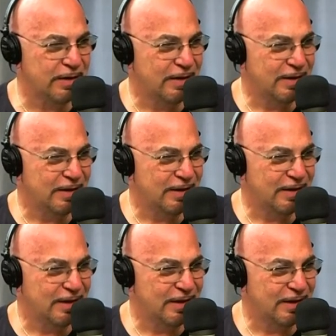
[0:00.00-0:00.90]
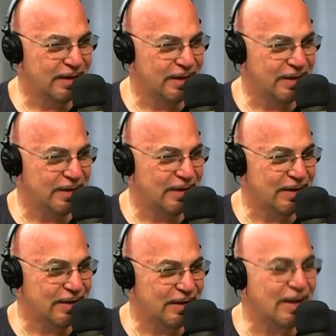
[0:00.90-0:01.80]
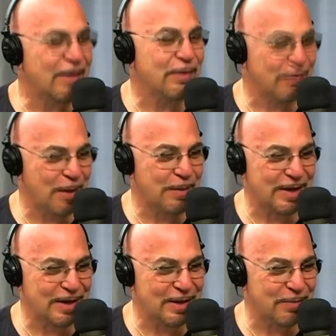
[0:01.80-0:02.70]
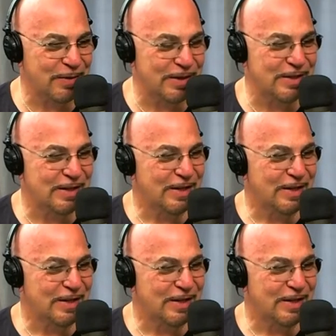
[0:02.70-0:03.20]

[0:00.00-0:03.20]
Uh, JFK, uh, Robert Kennedy, the, right? Robert Kennedy Bridge.